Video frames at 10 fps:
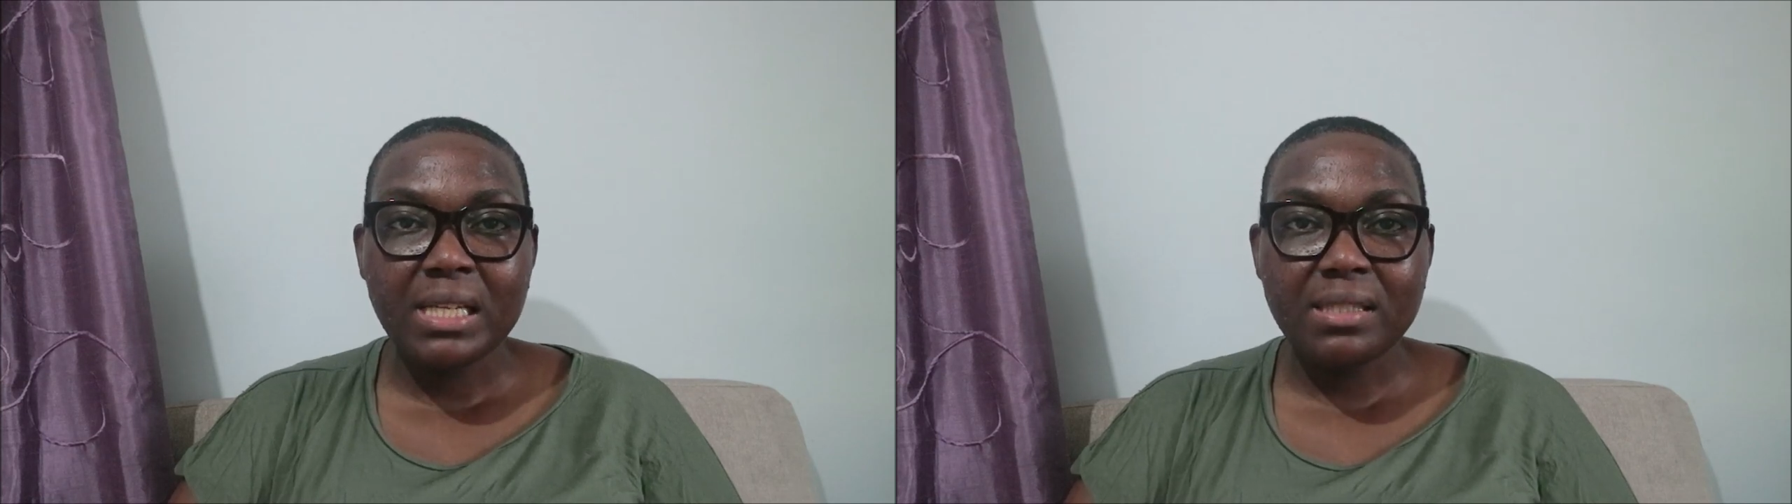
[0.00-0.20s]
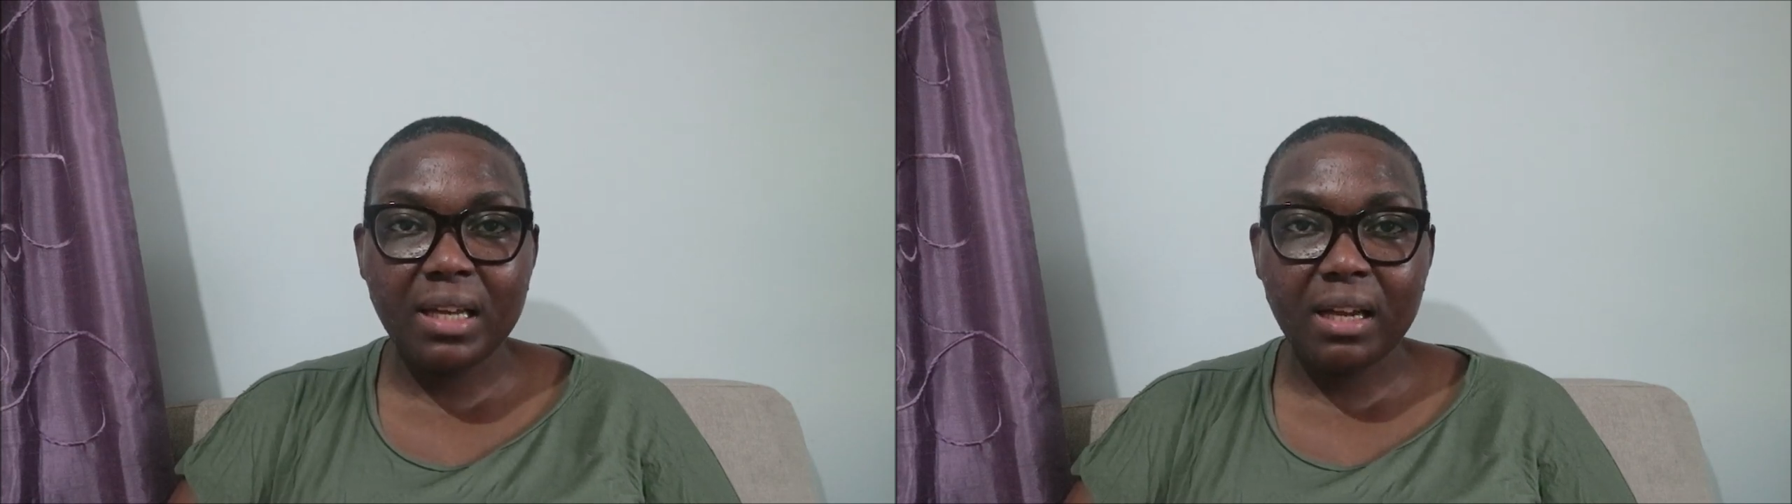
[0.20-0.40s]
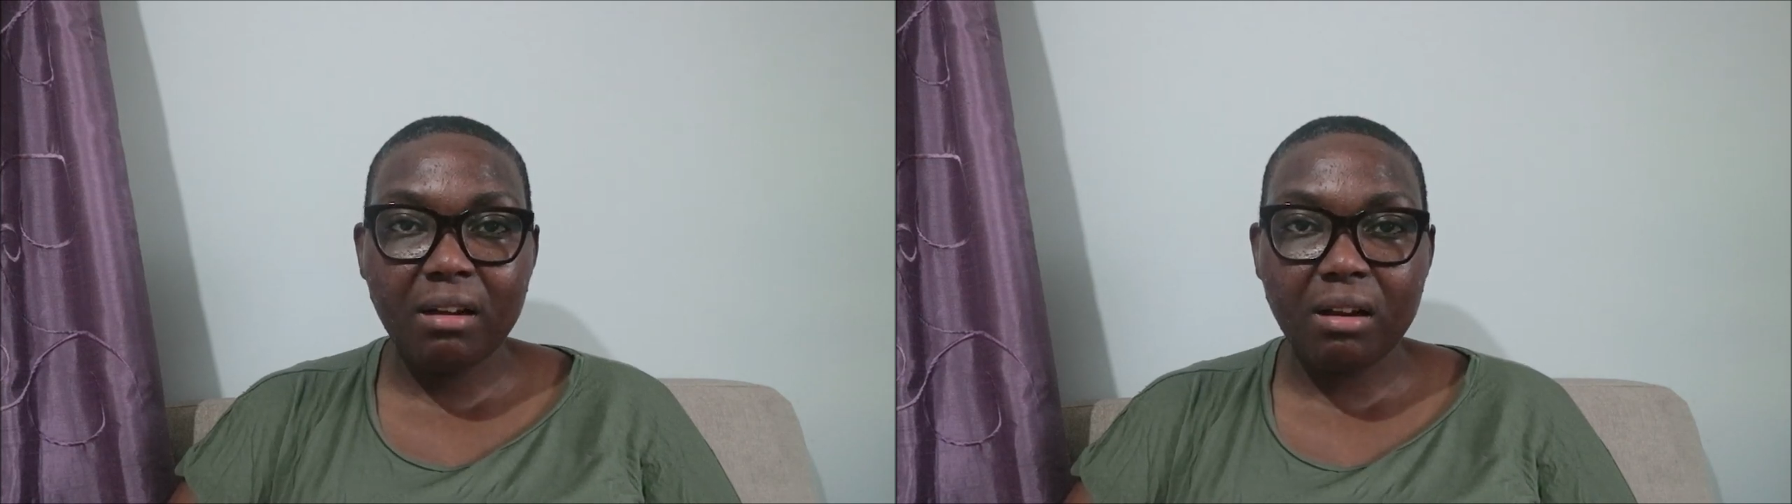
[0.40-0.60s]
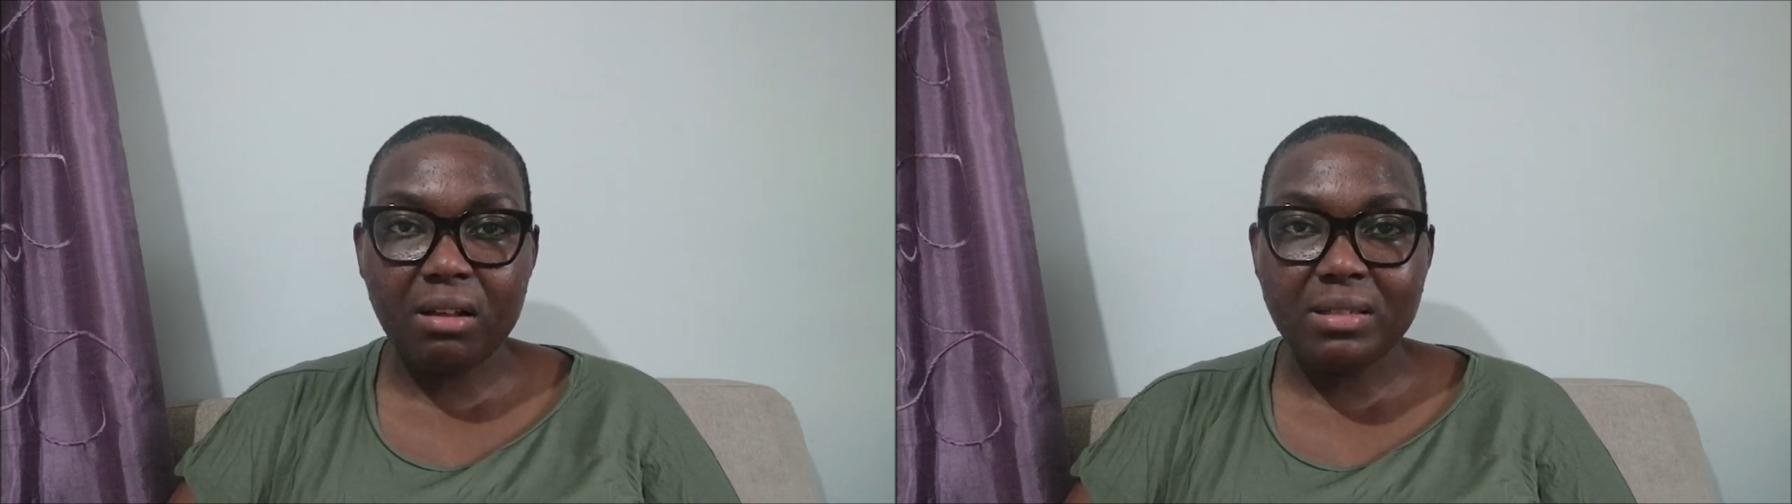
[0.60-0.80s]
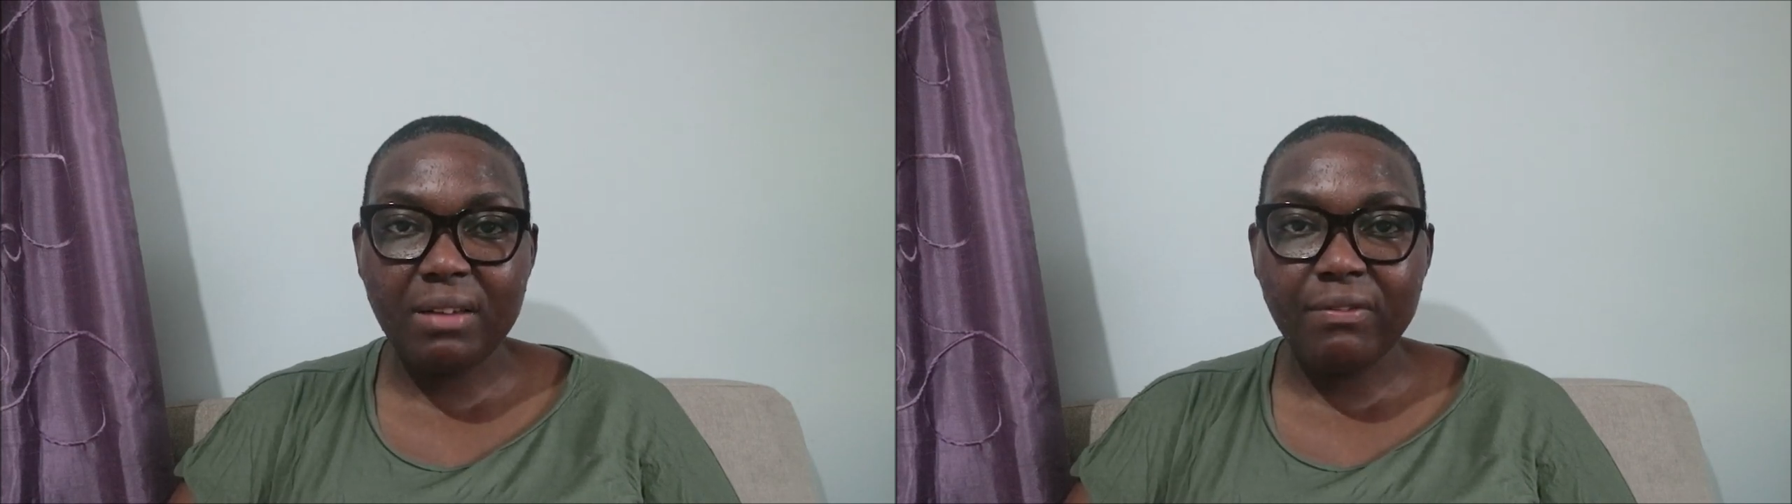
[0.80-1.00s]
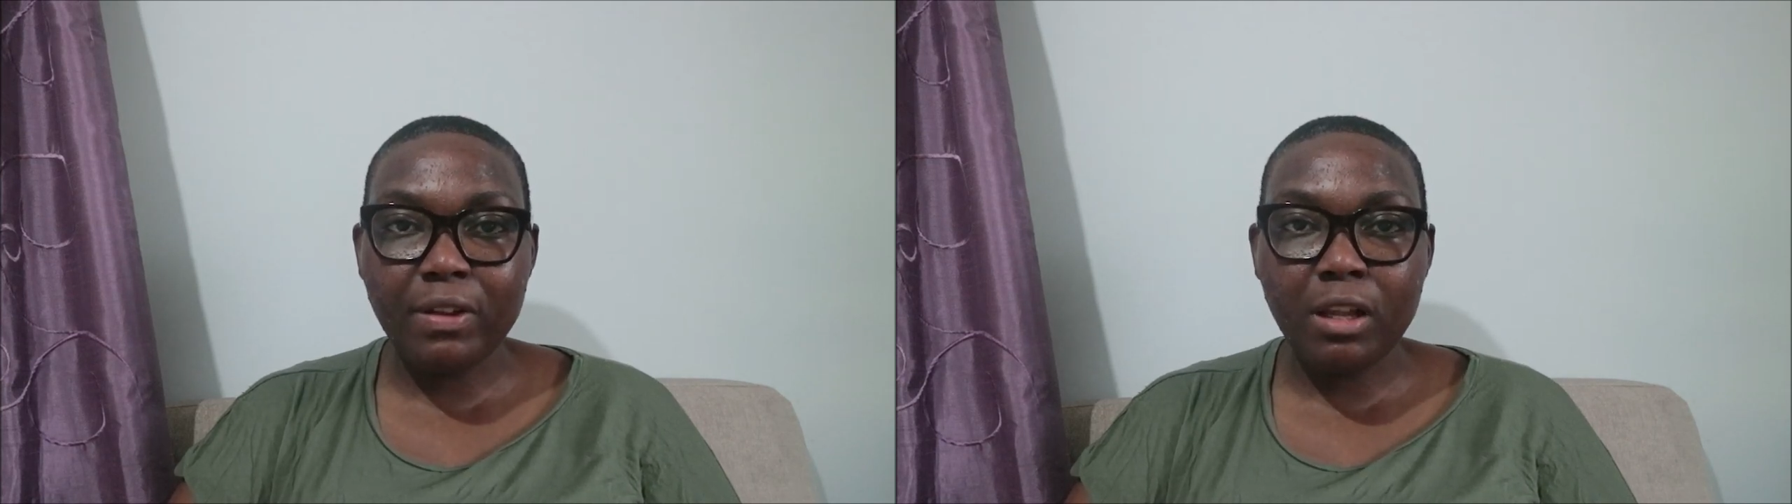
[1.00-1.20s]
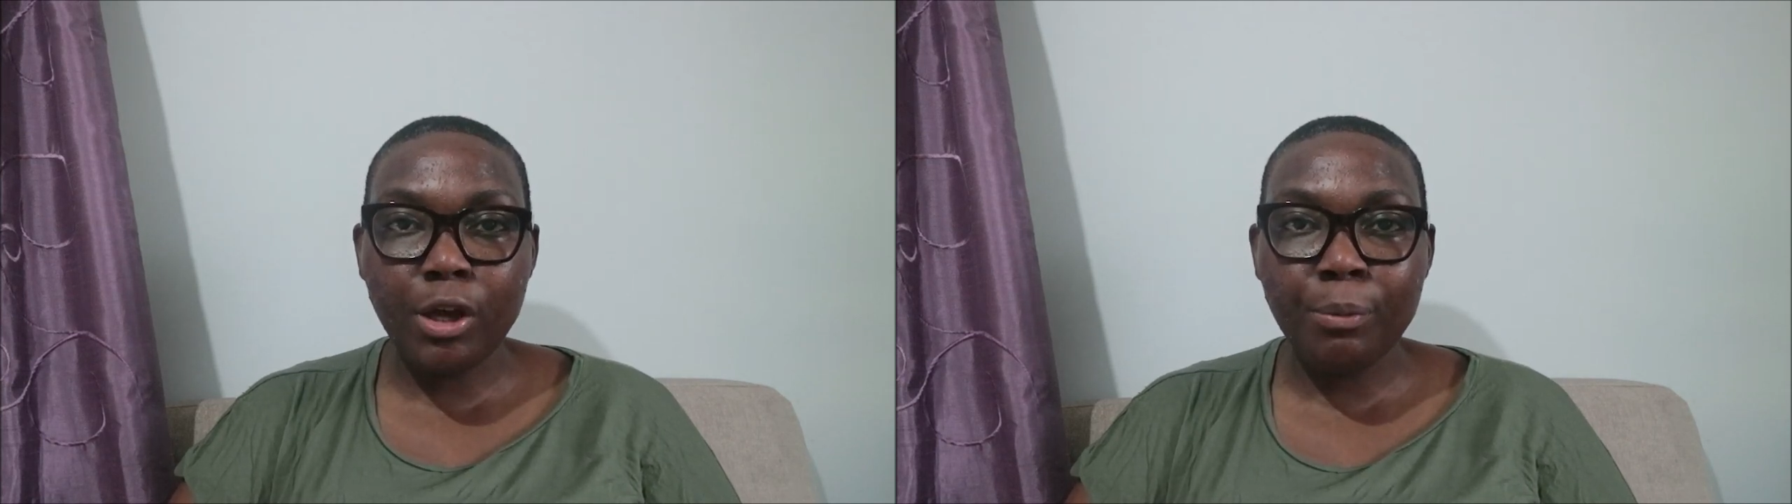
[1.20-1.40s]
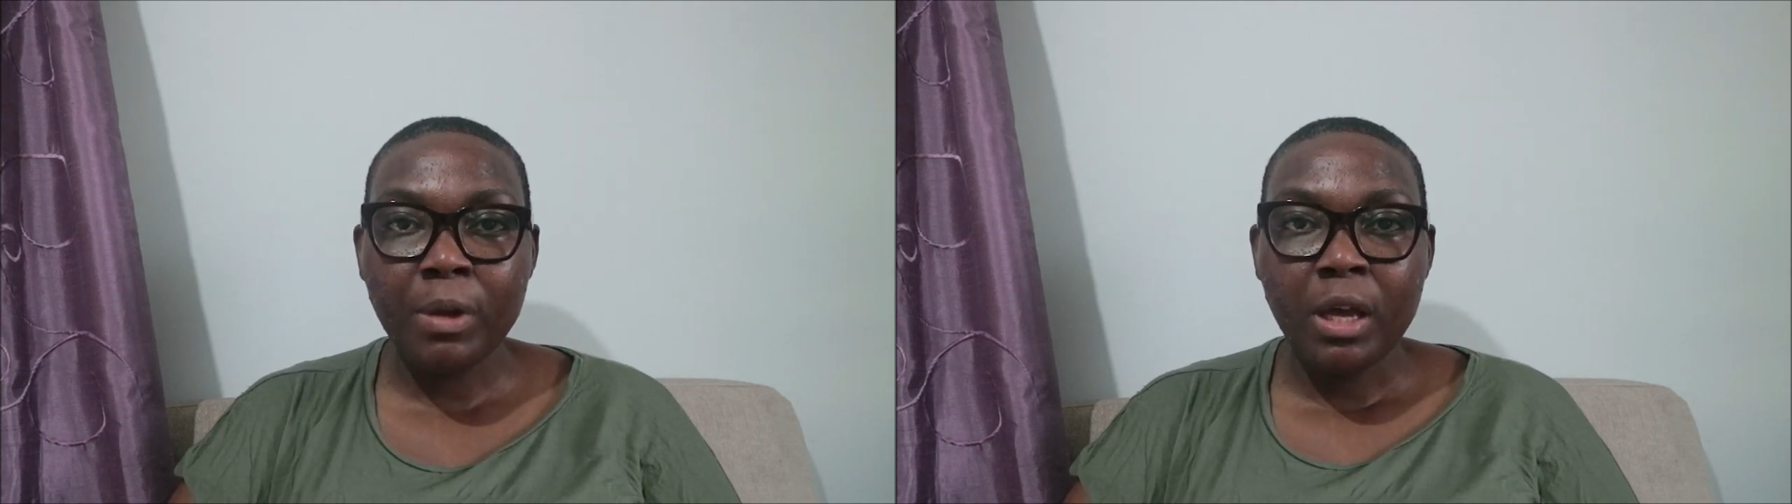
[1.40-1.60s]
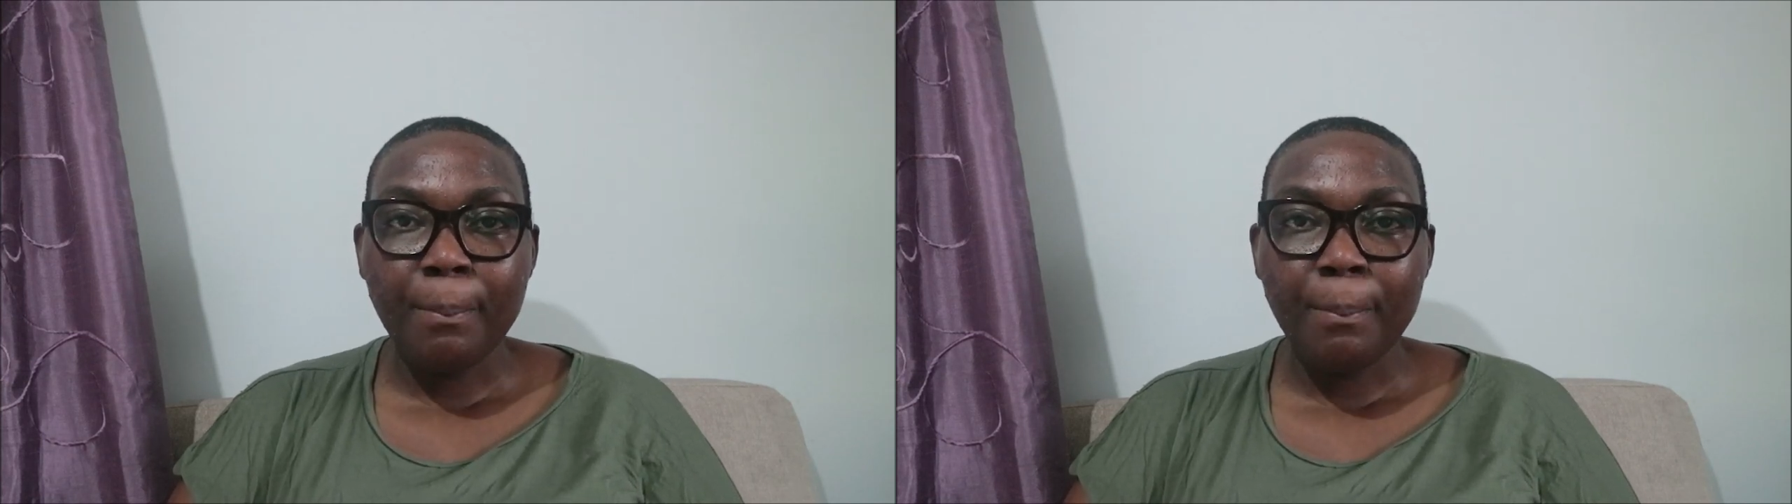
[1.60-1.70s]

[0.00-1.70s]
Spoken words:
second class envelope,